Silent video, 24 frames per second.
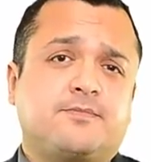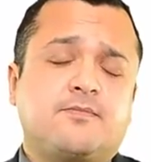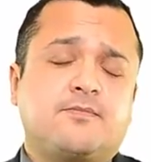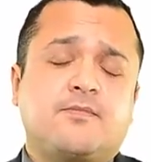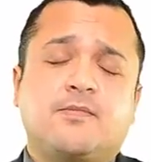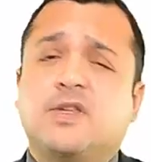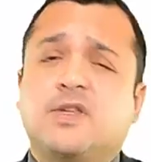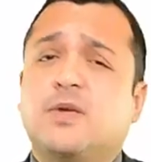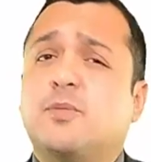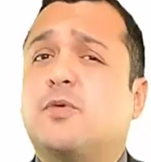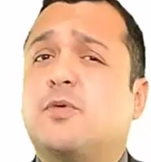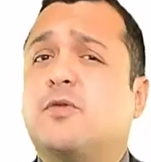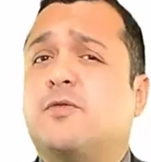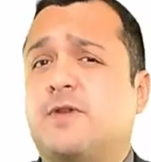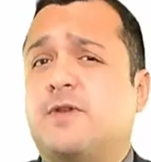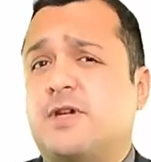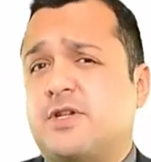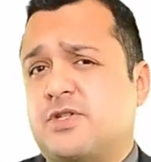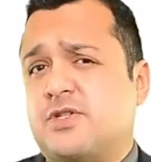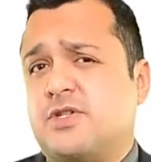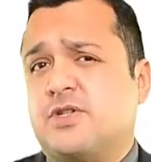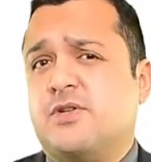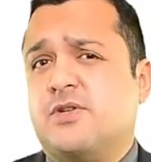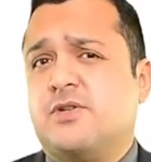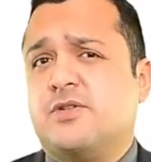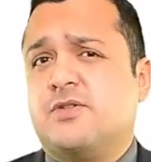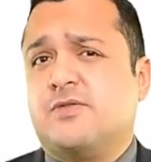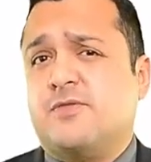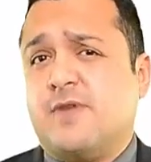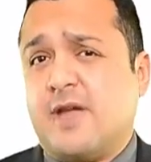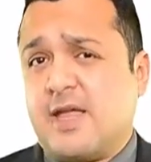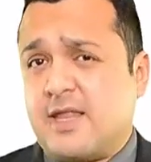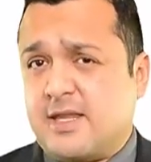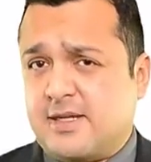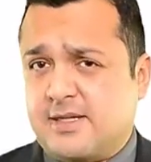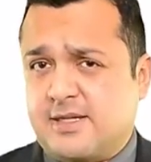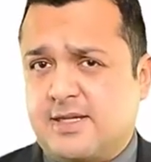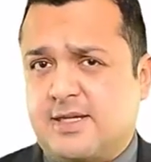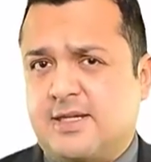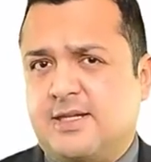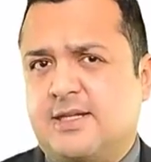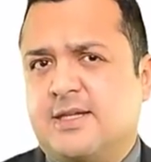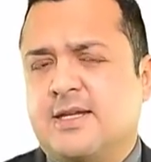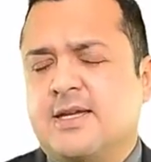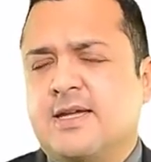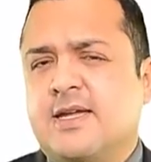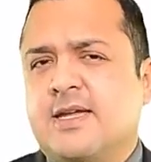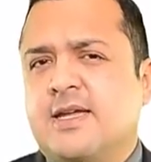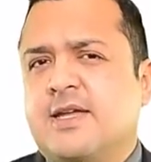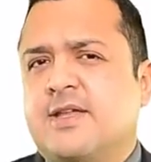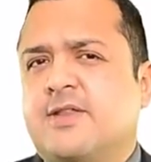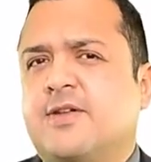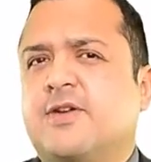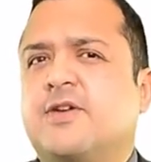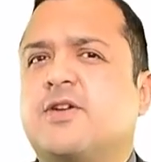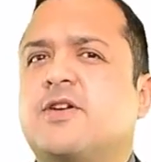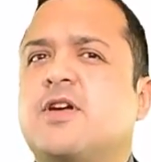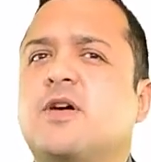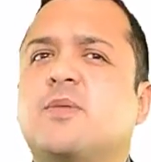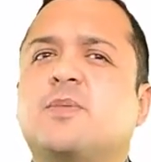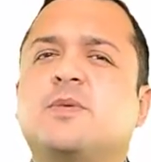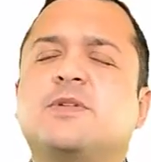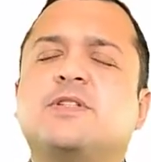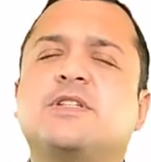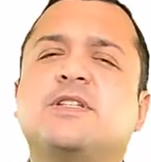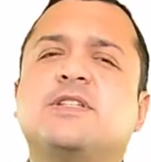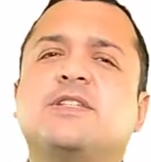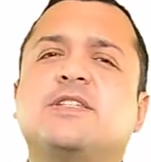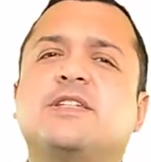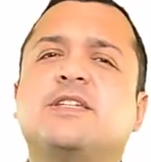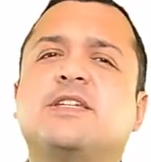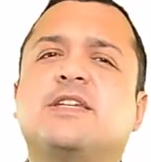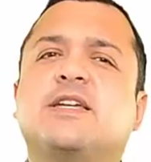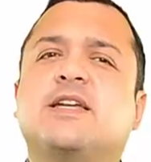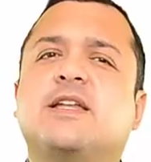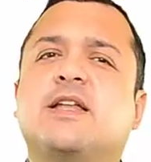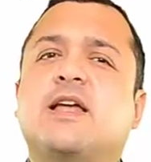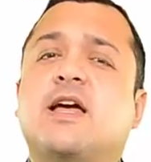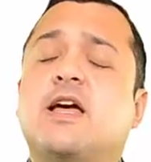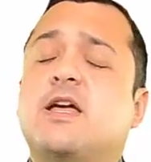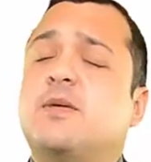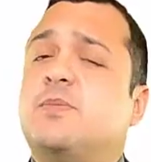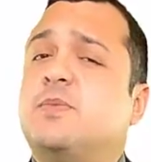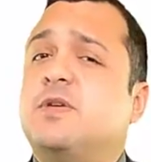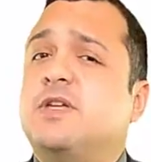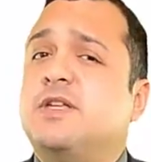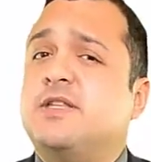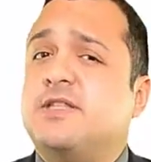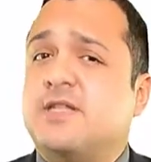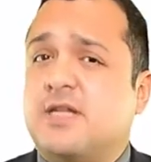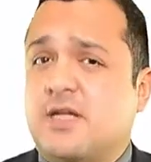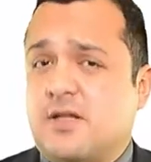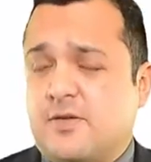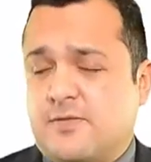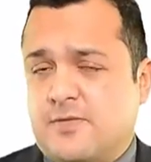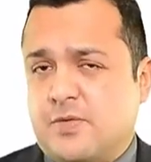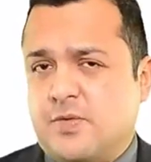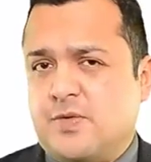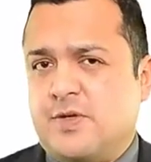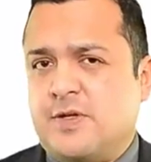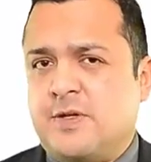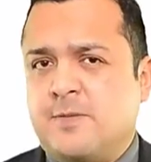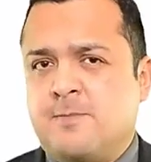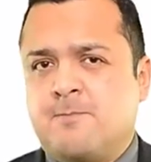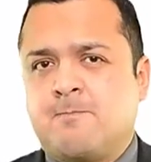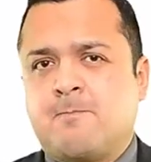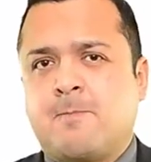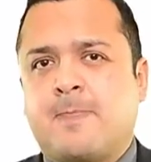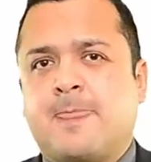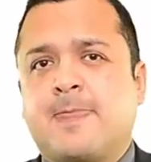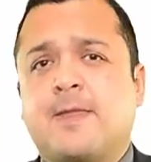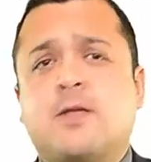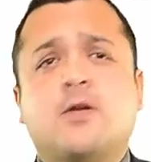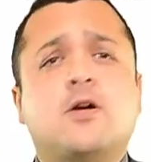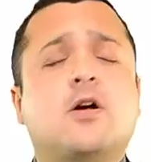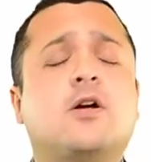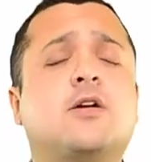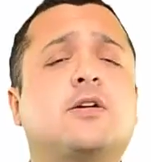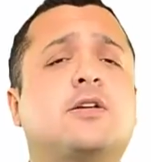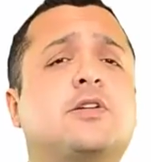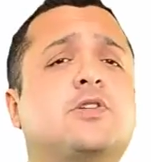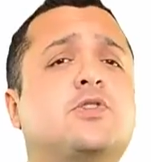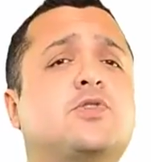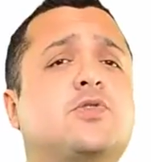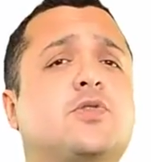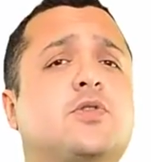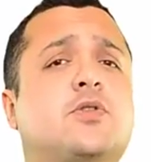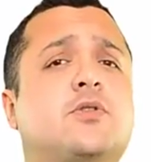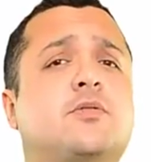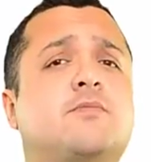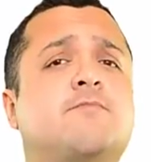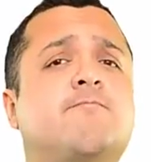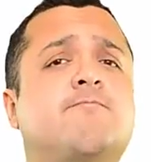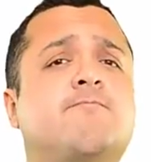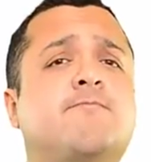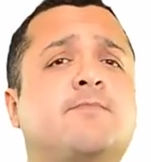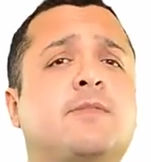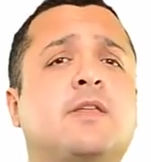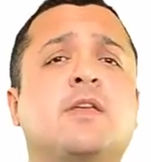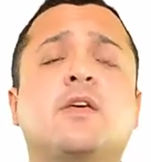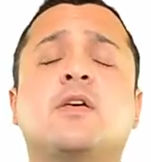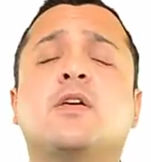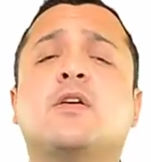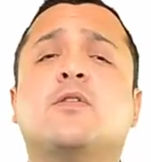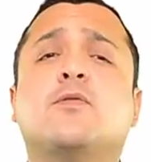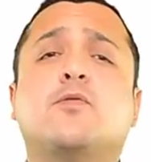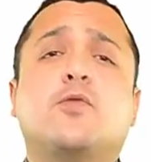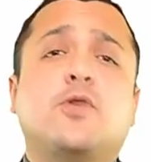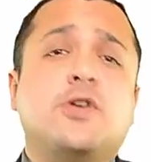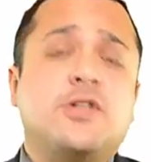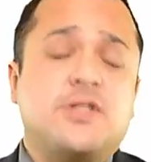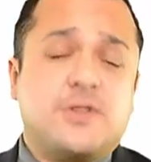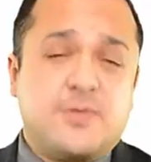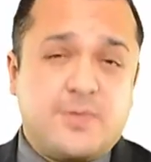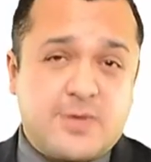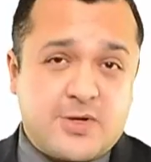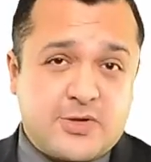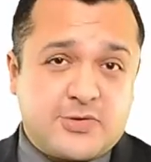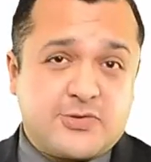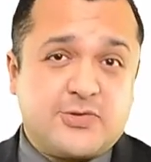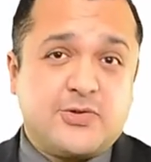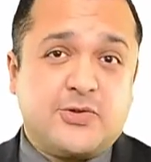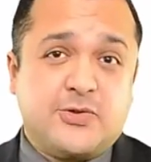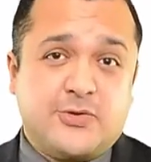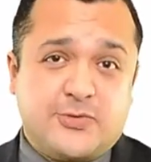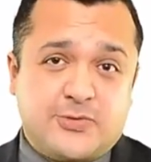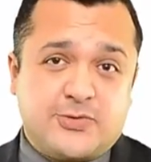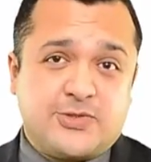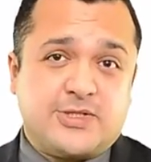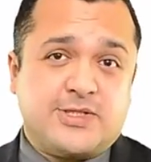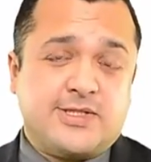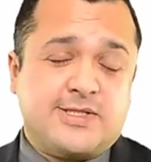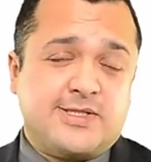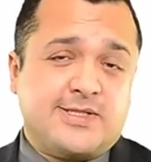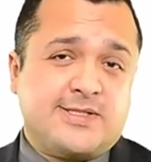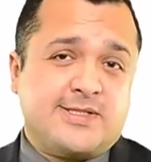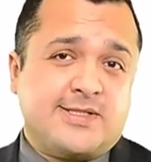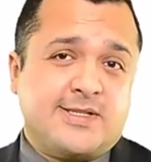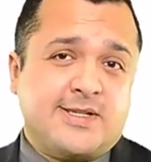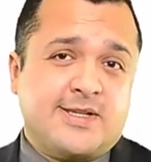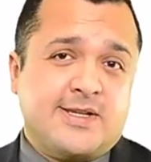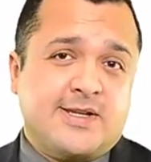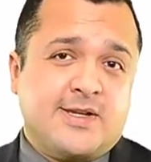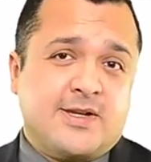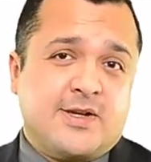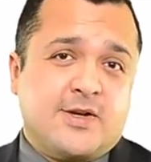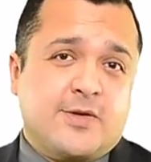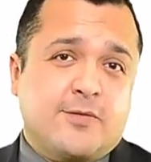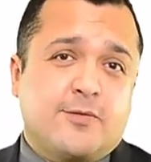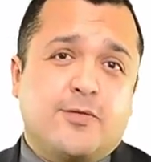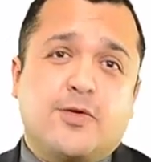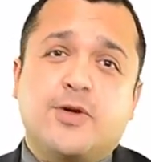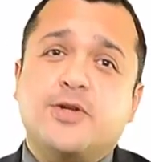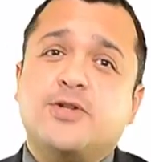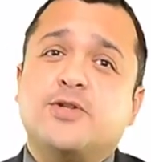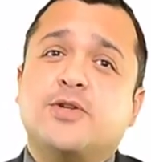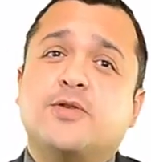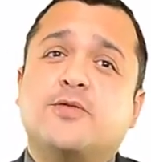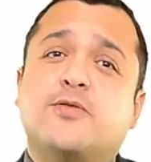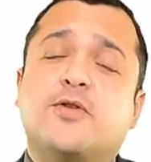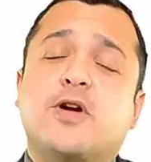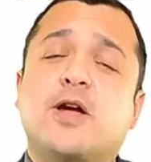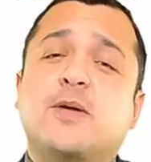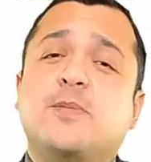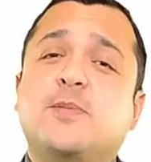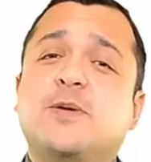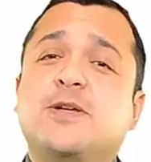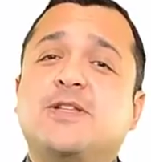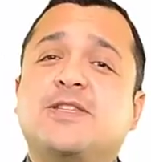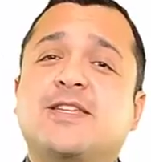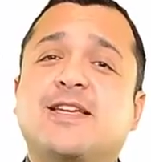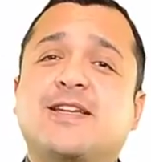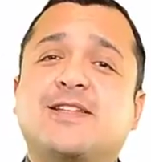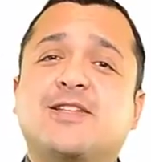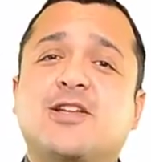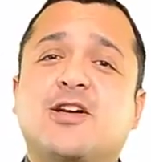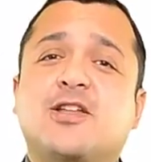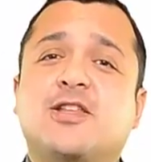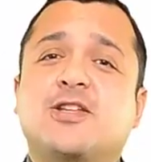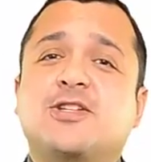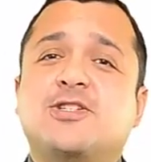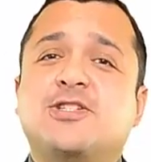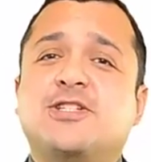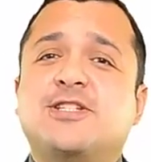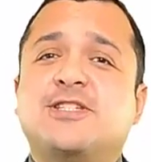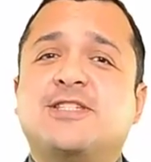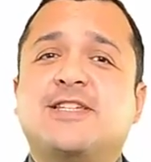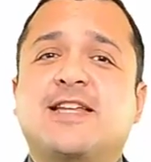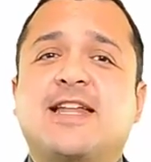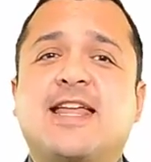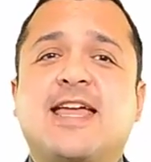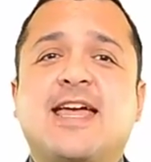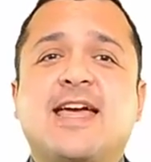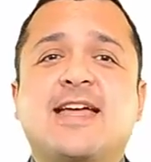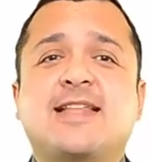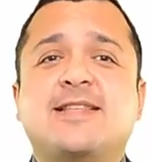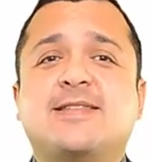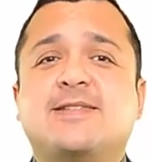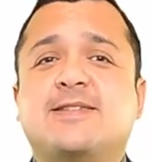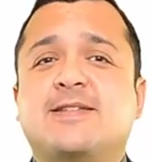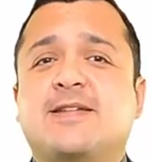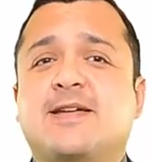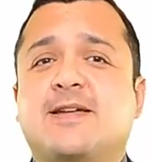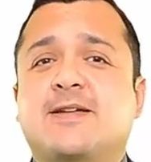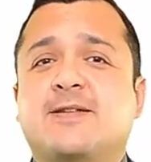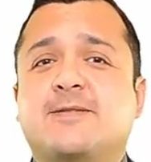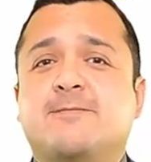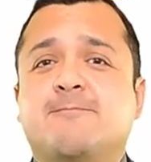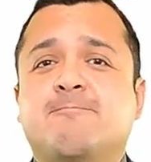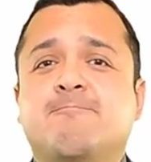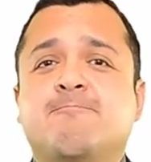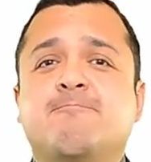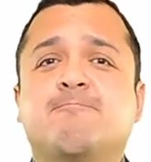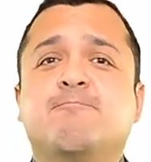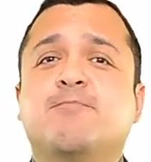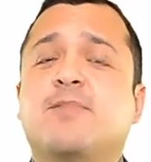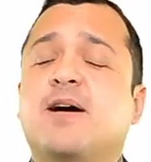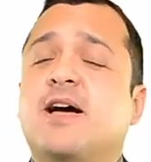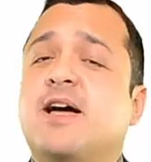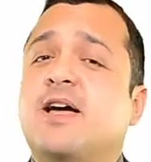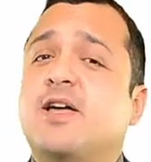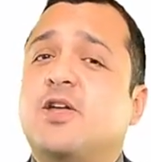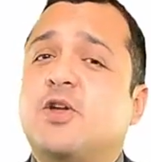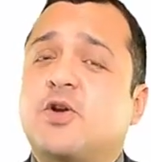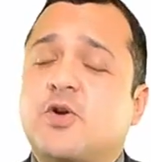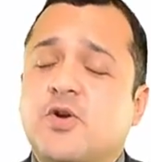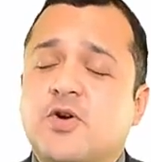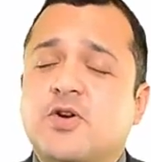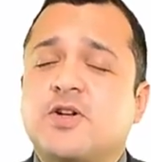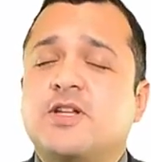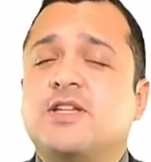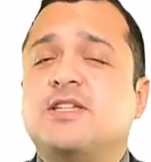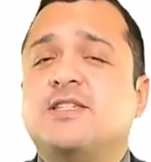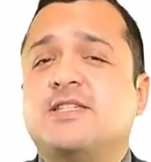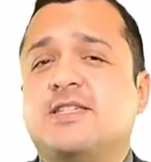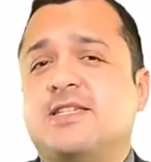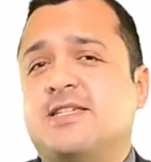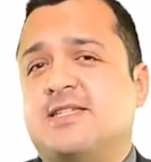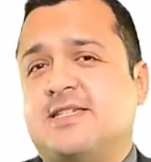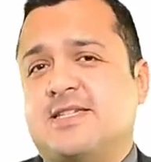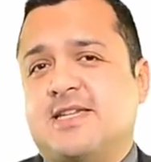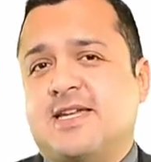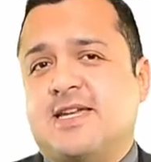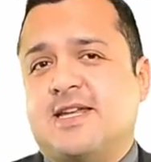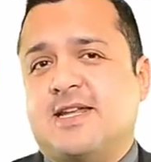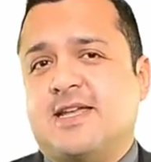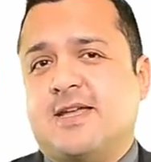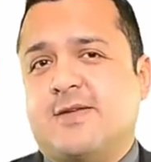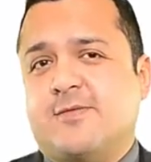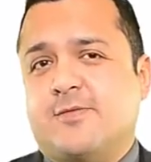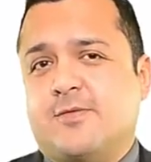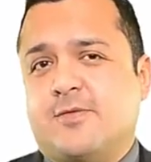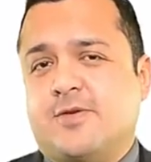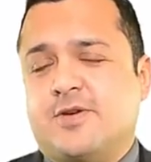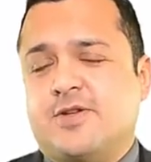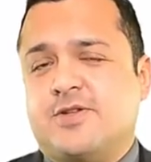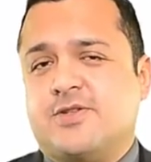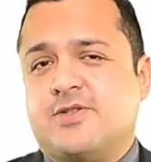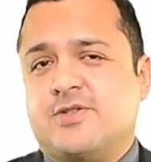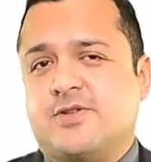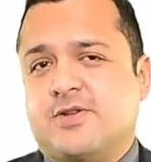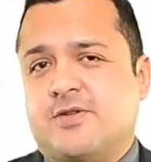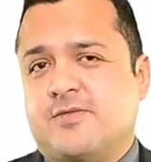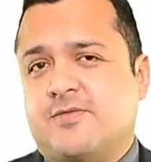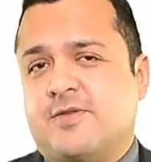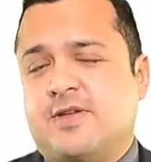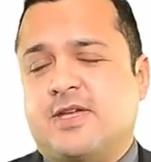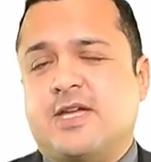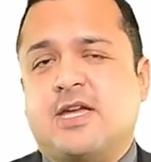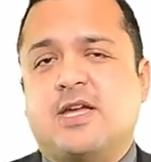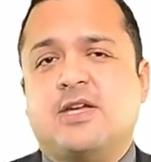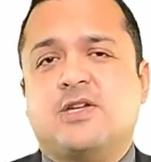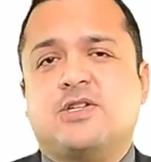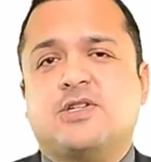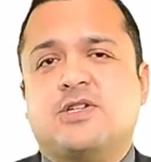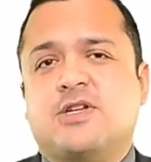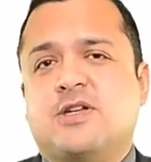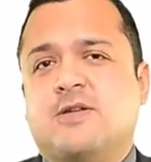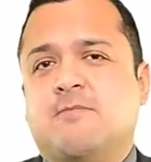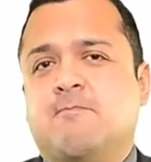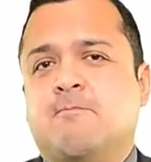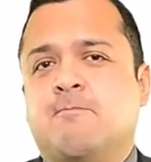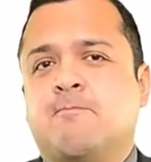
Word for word: The professionals validate their competency in I P telephony, call control, voicemail solutions, voice over I P technologies, and handset by earning C C N A Voice certification.